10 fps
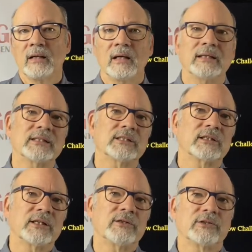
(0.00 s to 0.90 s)
This
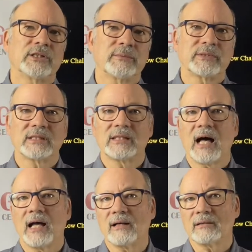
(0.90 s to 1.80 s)
leadership
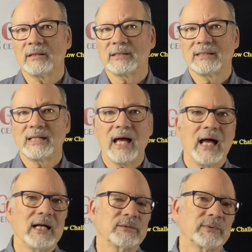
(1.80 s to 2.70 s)
style is
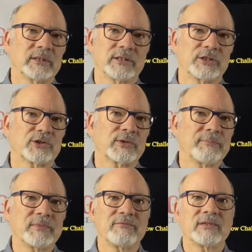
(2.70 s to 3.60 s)
tagged with the
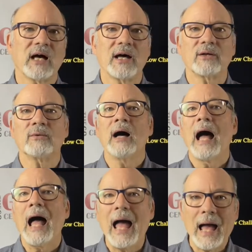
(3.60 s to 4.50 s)
descriptive title
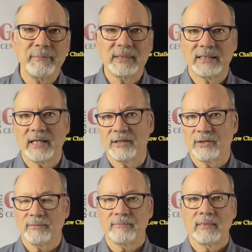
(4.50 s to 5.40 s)

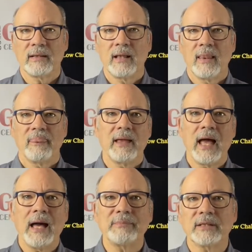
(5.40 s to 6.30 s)
abdicator. The
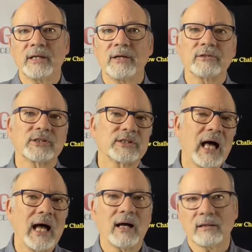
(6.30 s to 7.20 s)
abdicator
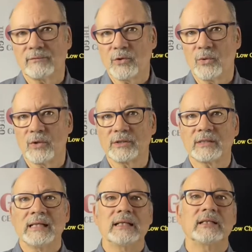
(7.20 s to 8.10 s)
style, of course,
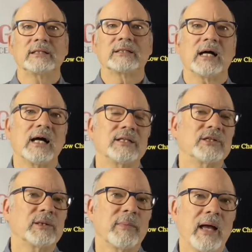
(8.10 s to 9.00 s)
is tied to
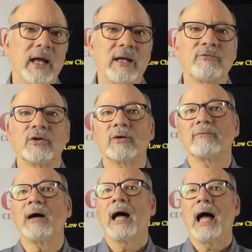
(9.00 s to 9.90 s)
the behavior
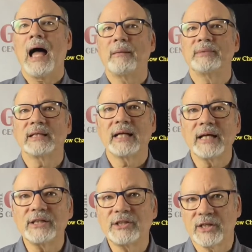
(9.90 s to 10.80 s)
of
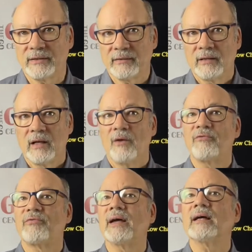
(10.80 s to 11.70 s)
abdication,
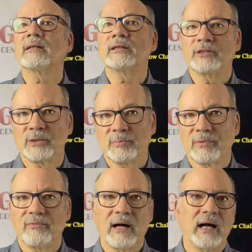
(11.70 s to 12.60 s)
failing to
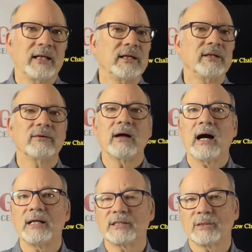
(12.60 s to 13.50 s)
provide either
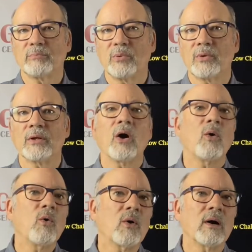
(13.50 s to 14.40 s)
high support
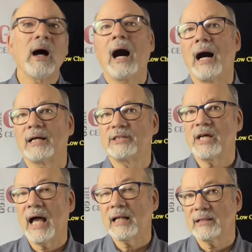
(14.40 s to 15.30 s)
or high
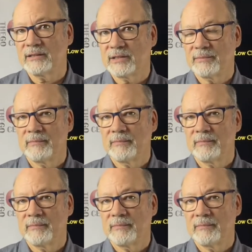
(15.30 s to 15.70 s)
challenge.